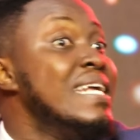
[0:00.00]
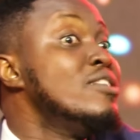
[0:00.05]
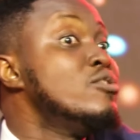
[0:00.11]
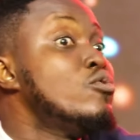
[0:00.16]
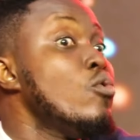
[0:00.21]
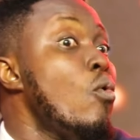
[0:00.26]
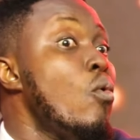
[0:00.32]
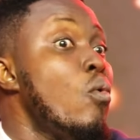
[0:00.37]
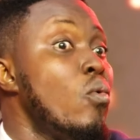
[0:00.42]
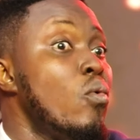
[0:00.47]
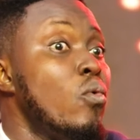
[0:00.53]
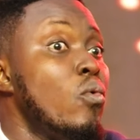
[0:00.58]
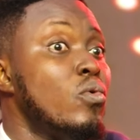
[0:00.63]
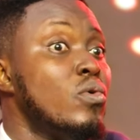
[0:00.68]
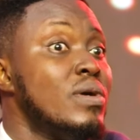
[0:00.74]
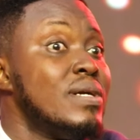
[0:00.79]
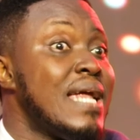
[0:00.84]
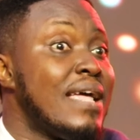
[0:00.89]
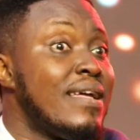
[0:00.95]
though
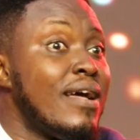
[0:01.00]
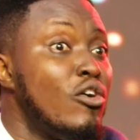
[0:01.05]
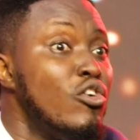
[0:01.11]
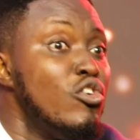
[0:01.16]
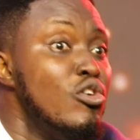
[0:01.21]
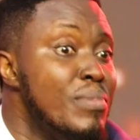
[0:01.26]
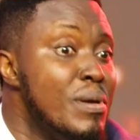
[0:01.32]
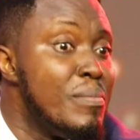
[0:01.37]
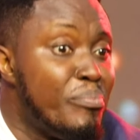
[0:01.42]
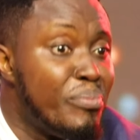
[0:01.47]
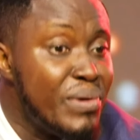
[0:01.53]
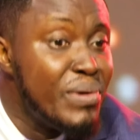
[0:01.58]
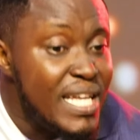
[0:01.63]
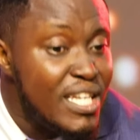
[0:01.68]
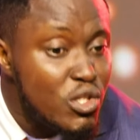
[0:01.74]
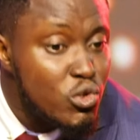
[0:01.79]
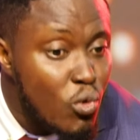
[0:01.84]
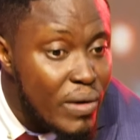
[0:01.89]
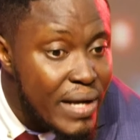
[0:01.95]
that you're going to be
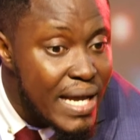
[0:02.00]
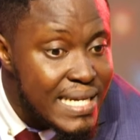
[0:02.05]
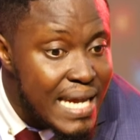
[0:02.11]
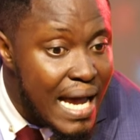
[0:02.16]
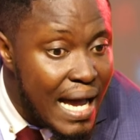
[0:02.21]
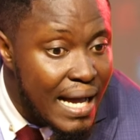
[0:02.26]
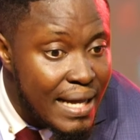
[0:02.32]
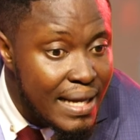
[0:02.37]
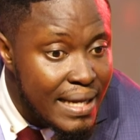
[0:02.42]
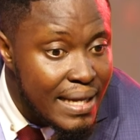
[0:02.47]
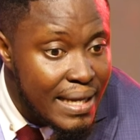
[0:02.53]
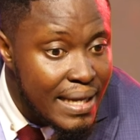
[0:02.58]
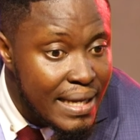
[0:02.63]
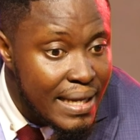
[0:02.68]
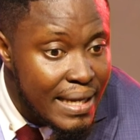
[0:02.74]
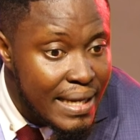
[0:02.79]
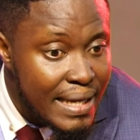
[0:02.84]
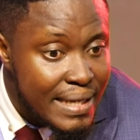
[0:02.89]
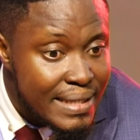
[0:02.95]
praying together
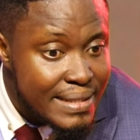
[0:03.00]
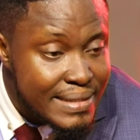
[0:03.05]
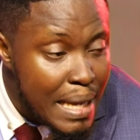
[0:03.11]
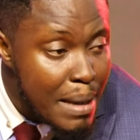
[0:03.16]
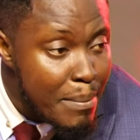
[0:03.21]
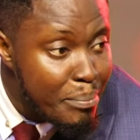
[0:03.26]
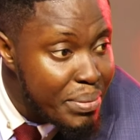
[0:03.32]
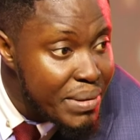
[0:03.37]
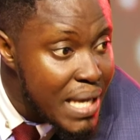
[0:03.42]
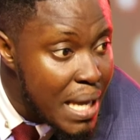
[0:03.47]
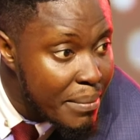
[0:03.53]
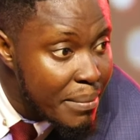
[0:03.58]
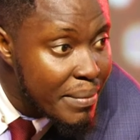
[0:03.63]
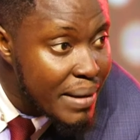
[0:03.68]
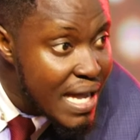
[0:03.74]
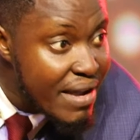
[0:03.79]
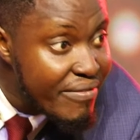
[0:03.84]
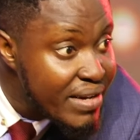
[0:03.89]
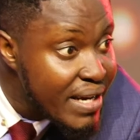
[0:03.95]
10 p.m.
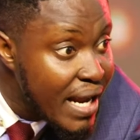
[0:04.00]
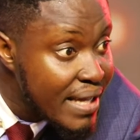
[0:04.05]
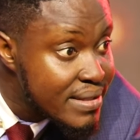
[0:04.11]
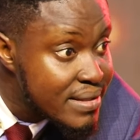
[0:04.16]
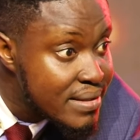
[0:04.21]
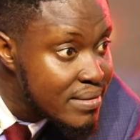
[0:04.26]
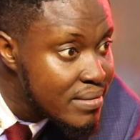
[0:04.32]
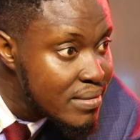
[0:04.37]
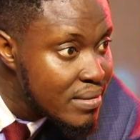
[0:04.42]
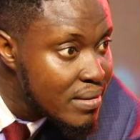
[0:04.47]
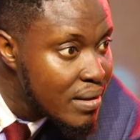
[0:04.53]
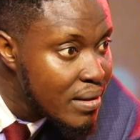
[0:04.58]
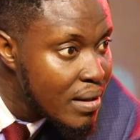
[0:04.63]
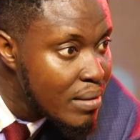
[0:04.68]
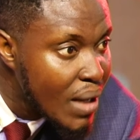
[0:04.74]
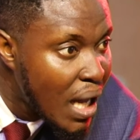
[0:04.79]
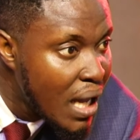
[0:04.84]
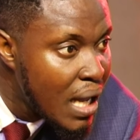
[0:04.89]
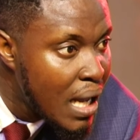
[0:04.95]
every night.
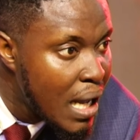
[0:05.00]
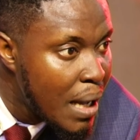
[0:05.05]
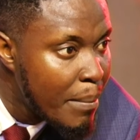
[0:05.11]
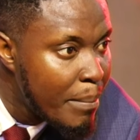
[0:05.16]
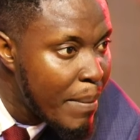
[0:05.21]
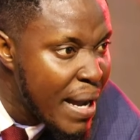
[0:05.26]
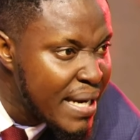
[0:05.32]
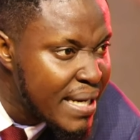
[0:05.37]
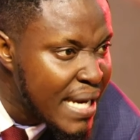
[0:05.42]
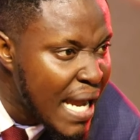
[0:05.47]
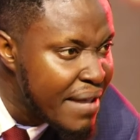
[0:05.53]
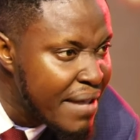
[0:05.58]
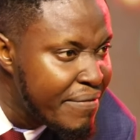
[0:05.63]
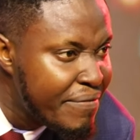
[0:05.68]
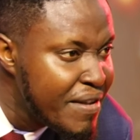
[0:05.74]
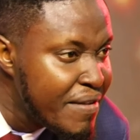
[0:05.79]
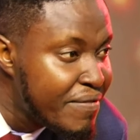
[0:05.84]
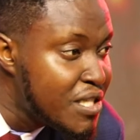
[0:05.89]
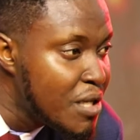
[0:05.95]
By
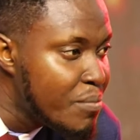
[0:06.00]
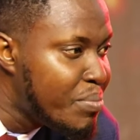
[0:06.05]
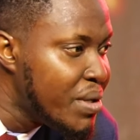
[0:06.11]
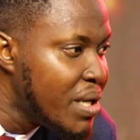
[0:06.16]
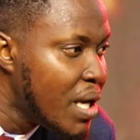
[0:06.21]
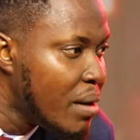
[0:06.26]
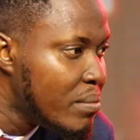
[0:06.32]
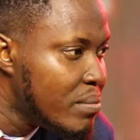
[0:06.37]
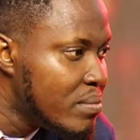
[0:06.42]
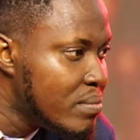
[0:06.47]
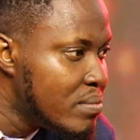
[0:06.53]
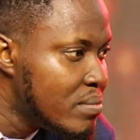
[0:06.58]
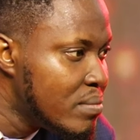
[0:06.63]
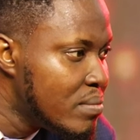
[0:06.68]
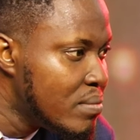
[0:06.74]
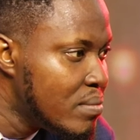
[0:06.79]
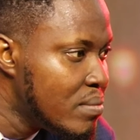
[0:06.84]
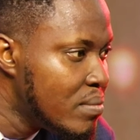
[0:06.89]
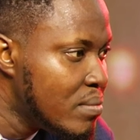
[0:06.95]
9.50 p.m.,
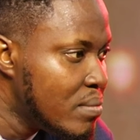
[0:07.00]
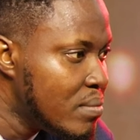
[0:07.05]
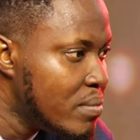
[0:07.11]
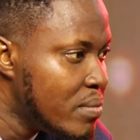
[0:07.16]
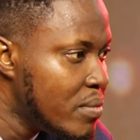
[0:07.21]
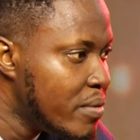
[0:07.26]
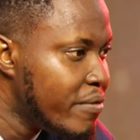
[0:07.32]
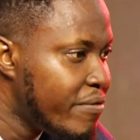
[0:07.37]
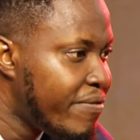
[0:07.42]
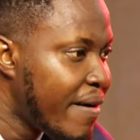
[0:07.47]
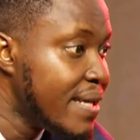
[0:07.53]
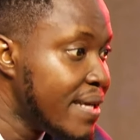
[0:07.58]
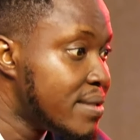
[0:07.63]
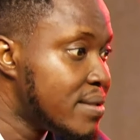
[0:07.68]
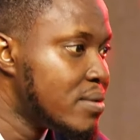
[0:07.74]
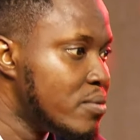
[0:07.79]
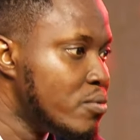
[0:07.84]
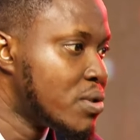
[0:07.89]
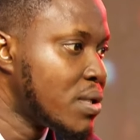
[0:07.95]

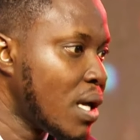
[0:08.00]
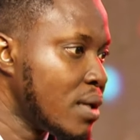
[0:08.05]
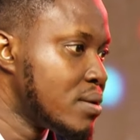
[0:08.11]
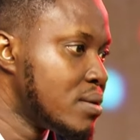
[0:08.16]
fights start.